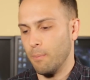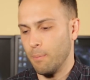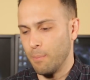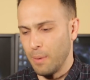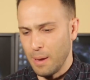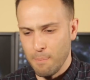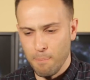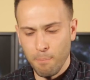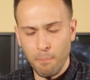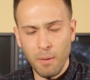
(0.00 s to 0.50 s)

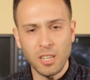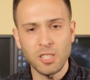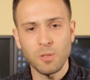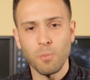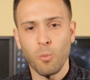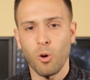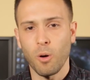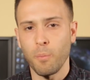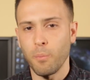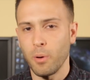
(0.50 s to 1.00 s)
be much
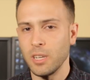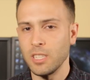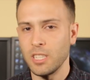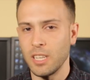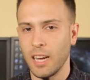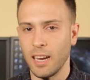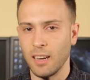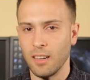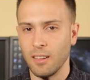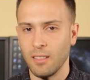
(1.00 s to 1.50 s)
more
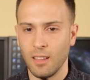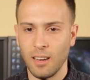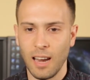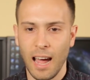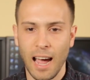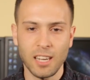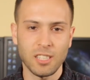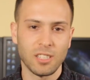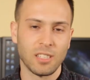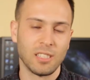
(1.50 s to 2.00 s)
appreciated than
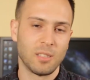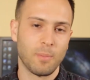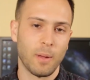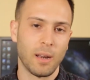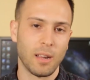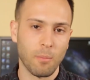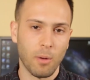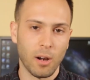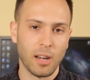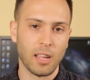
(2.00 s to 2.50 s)
actually
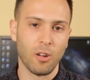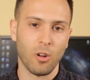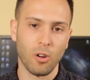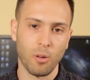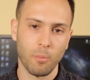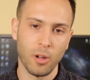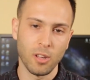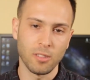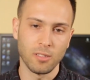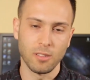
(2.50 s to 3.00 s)
spending money on
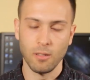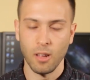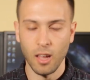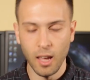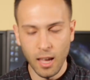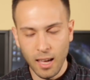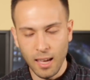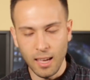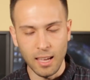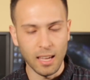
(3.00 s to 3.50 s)
a person,
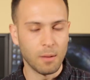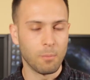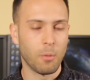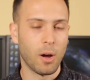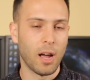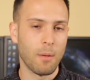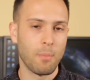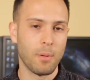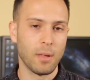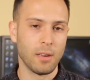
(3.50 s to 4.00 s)
in
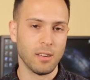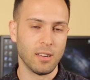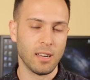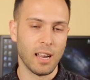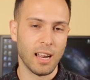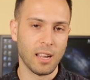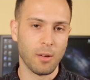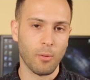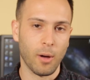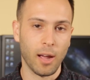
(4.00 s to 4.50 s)
my opinion,
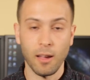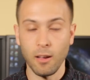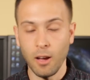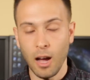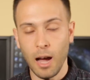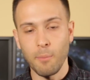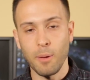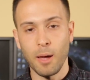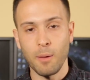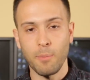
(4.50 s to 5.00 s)
anyway.
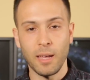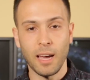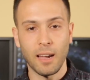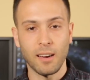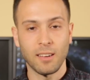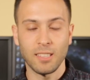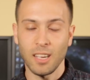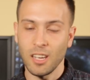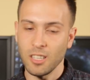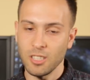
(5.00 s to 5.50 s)
I may be
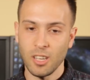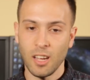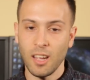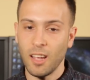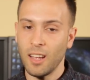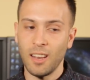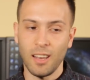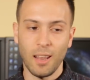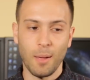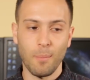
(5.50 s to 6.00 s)
out of touch.
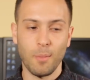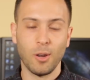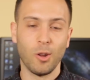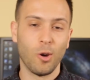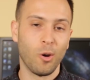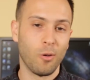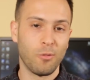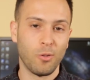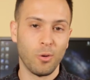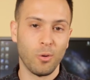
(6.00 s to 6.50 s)
Let me
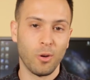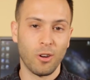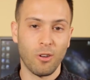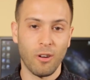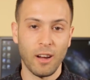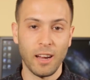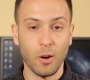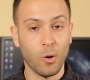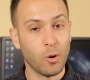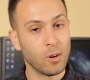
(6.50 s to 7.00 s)
know if you
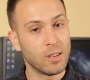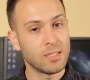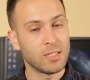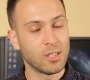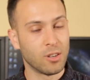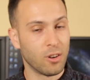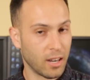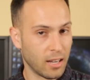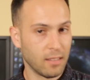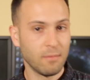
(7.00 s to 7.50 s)
agree or
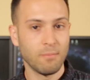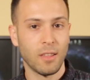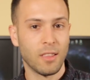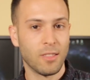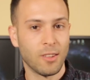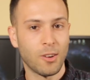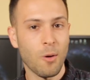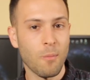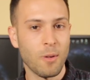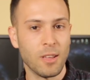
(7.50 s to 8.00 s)
disagree in
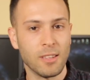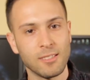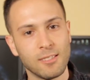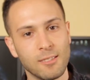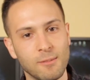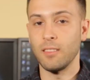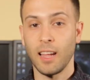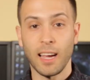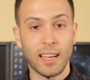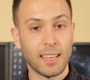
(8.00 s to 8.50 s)
the
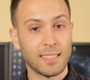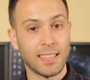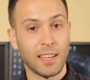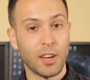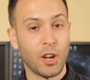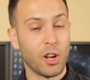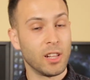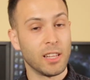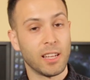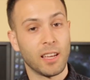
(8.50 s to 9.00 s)
comments. Like I
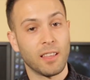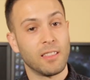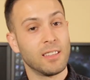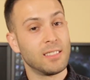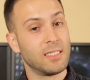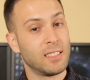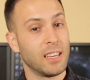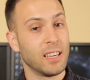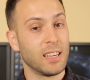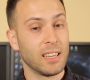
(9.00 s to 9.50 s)
said earlier,
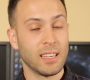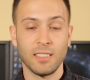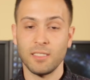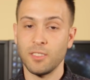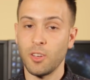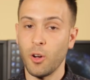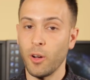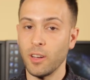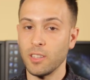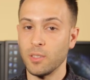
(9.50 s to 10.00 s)
this year
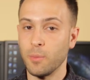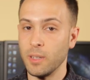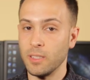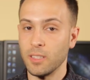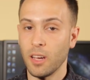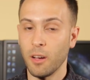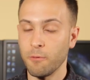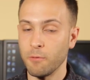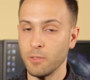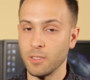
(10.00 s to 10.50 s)
is going to be
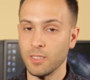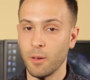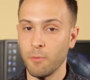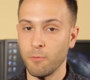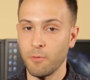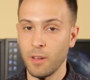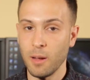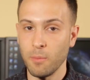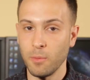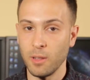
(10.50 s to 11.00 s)
tough for some
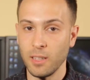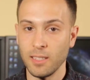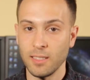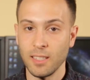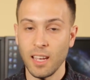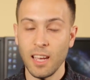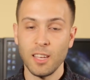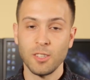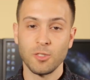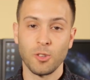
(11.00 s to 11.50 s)

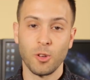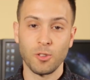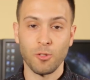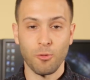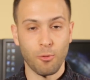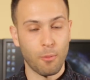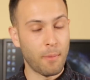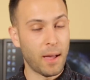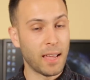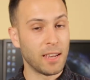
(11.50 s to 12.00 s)
families, so to
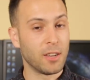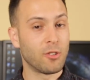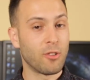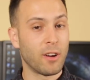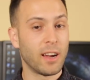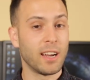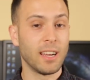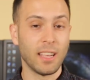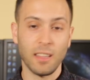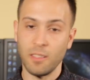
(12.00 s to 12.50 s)
remain
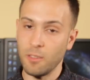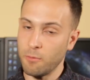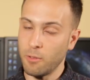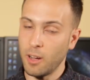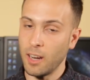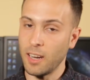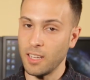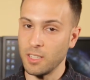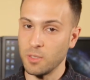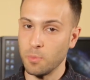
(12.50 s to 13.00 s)
green in the
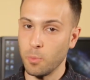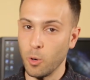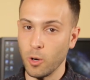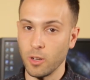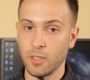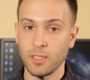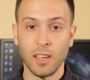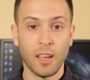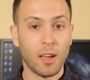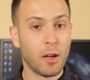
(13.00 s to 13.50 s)
finance
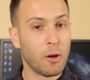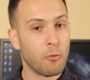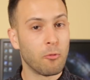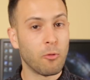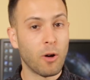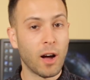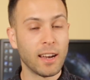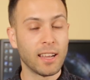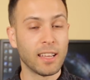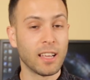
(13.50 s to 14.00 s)
books,
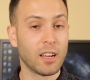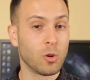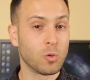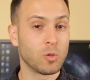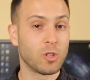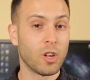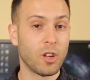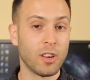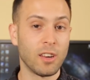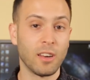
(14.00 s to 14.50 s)
finding an
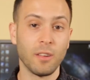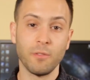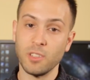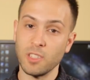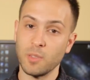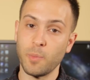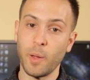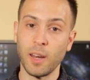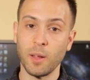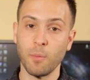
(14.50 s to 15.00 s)
alternative to
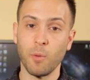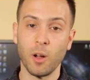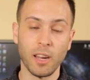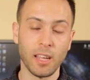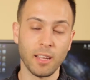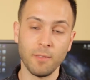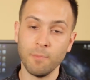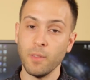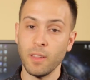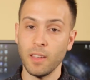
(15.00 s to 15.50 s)
spending
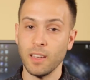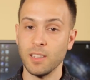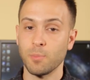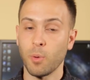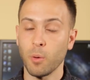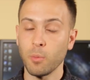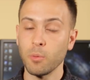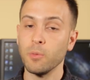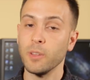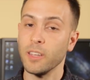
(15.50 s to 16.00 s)
money is
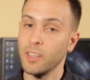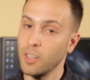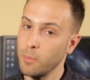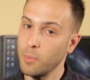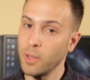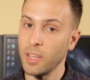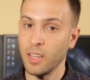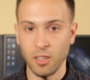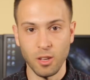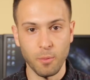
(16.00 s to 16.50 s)
probably going to
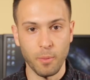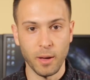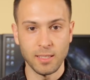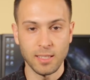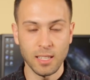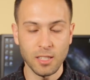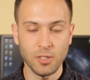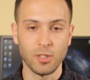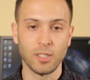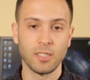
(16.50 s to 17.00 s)
be in your
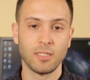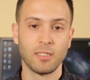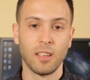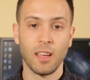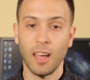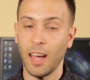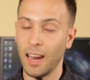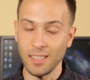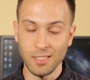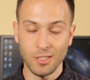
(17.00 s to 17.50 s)
best interest.
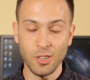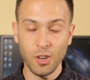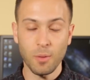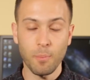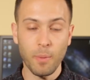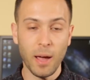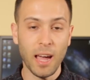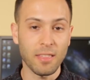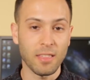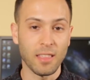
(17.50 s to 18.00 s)
And it's not a
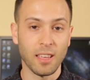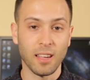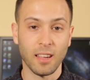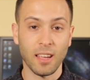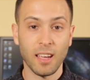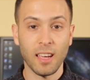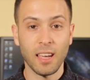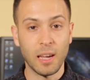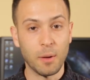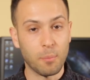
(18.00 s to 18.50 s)
bad
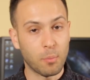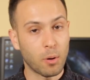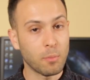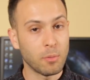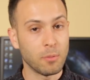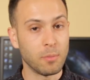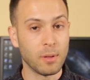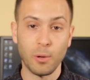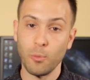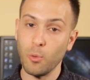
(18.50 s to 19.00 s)
thing, it
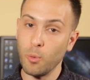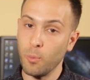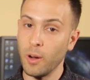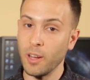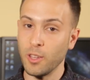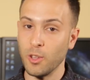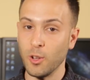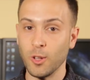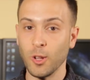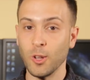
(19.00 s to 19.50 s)
probably will
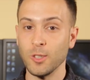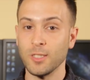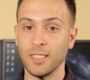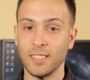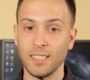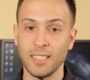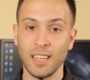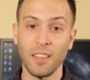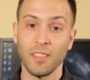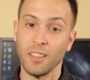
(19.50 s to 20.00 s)
bring you closer
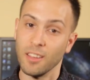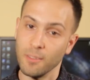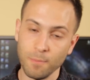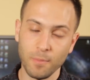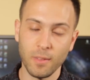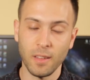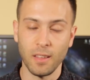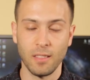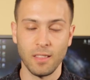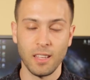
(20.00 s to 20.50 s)
together
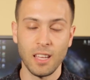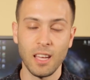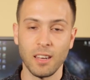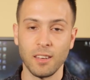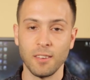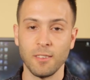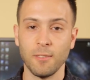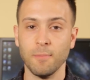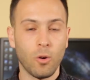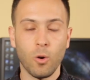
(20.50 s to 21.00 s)
in the
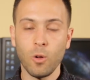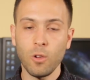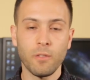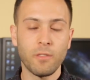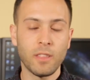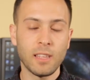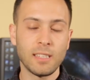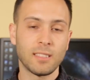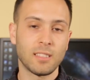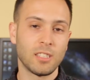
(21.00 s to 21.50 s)
end. All
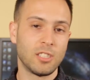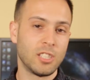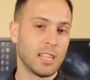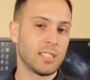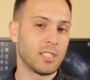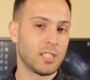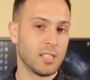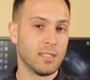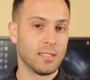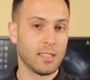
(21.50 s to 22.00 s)
of these
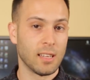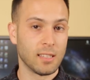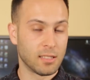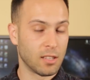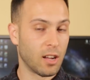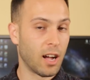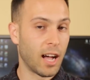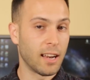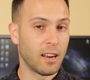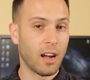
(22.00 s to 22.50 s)
suggestions
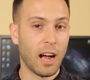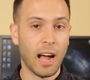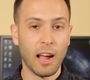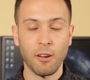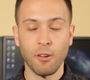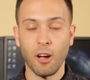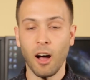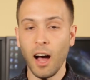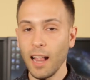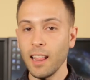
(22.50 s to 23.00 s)
aside,
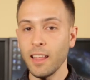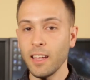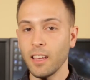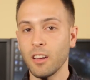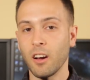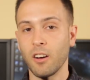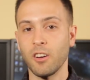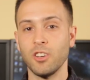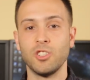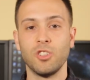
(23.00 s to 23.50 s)
I highly
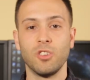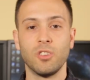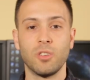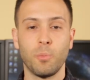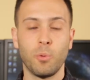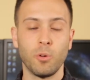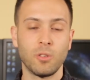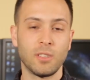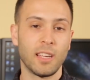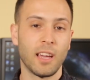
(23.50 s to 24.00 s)
encourage you to
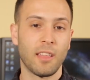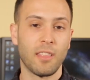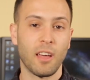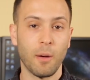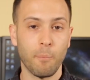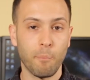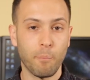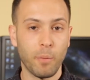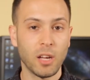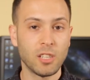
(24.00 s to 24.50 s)
put together
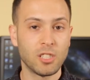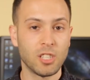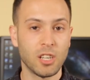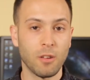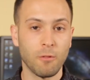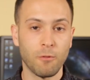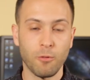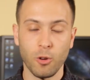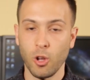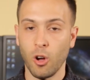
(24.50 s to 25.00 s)
a
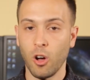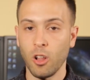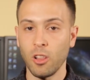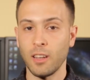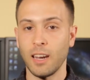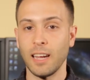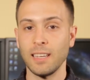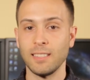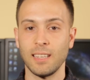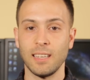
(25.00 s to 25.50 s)
budget for your
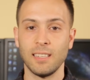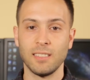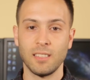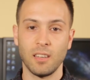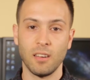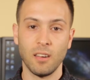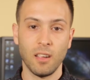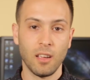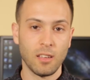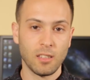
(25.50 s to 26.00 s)
holiday
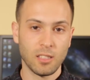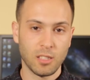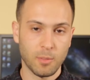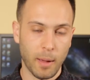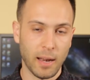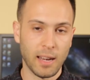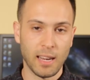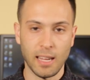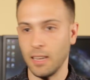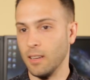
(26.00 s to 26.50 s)
season
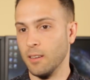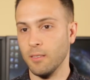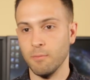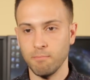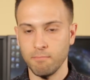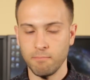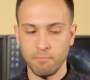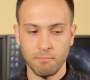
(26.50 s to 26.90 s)
spending